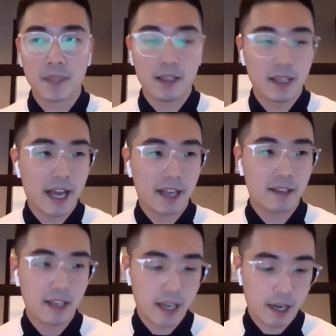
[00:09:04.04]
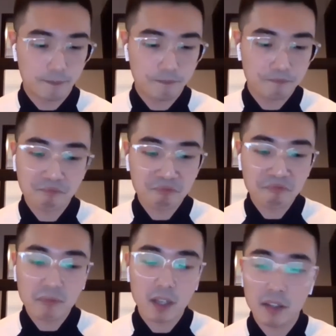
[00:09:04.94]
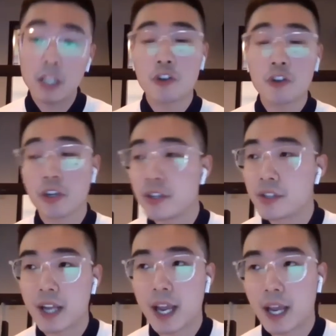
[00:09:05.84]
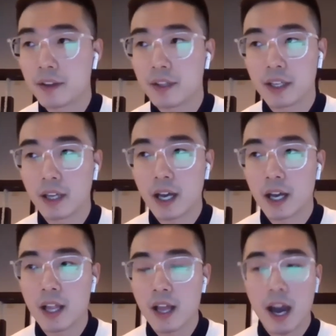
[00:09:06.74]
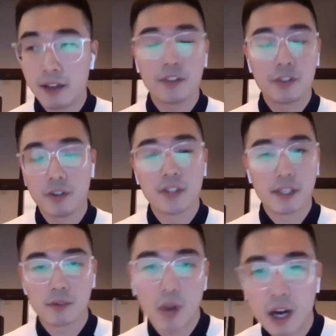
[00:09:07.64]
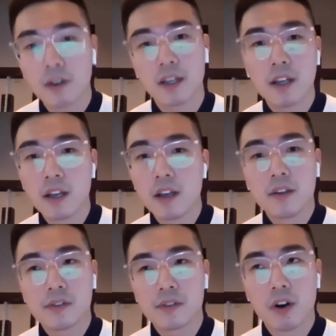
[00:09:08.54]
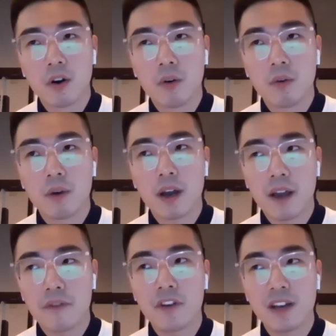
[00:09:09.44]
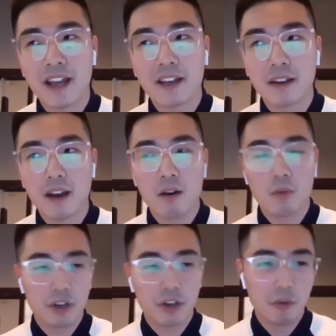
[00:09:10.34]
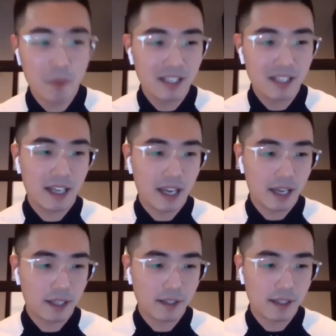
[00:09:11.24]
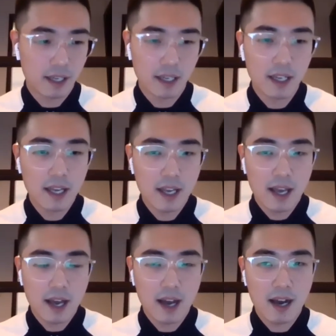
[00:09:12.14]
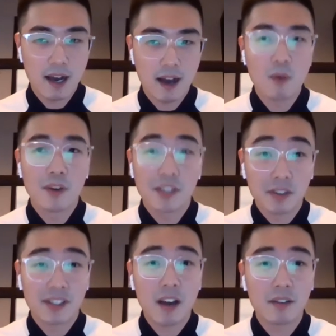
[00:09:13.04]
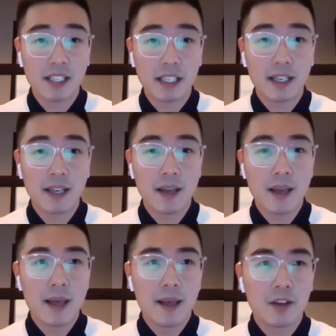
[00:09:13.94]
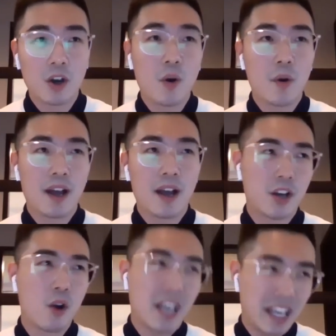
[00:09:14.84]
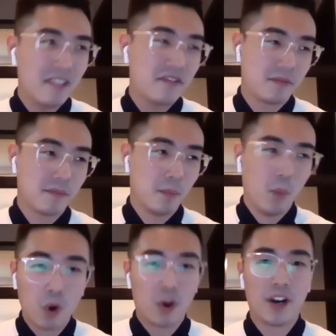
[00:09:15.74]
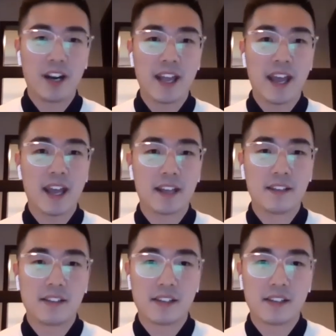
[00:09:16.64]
like the teachers and other students as well. So I feel like our community and our society cohere more, and